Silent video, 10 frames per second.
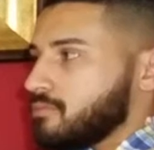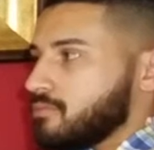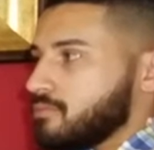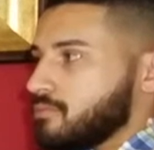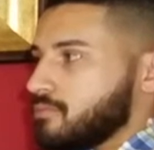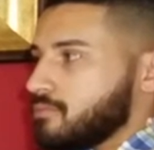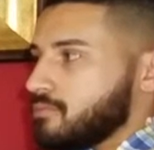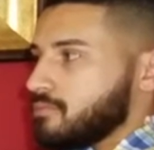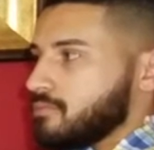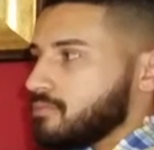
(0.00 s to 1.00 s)

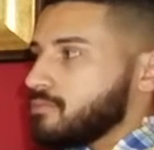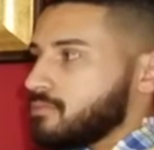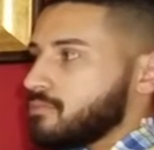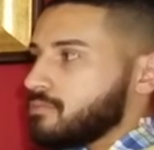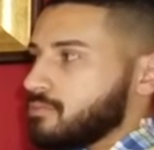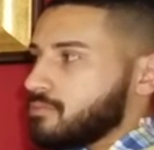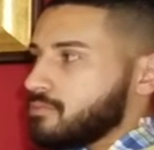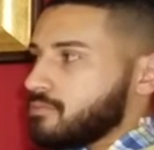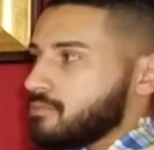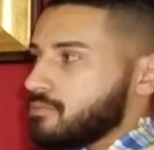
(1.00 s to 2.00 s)

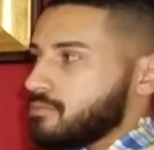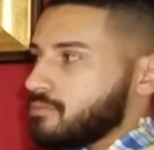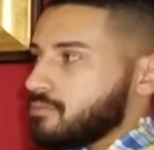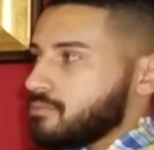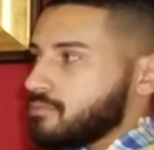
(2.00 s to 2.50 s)
The person shown says nothing.